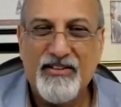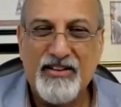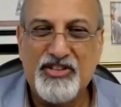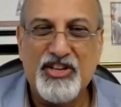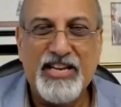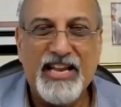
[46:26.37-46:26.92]

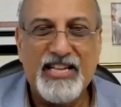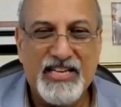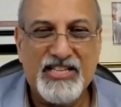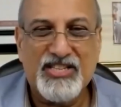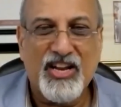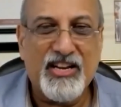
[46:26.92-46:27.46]
genetic
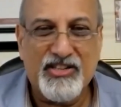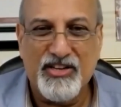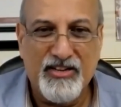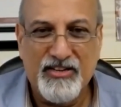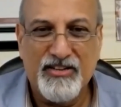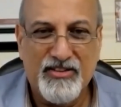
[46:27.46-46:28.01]

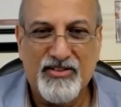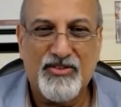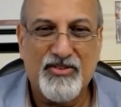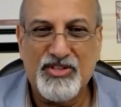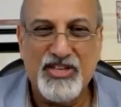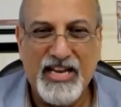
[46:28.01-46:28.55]
structure
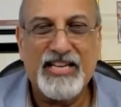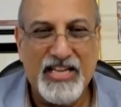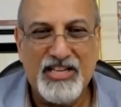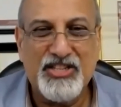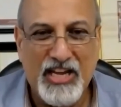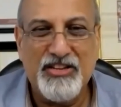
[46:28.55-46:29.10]
through genetic
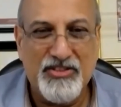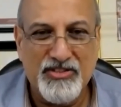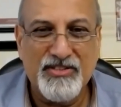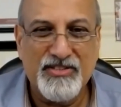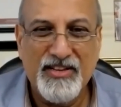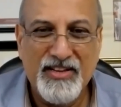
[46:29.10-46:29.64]
changes.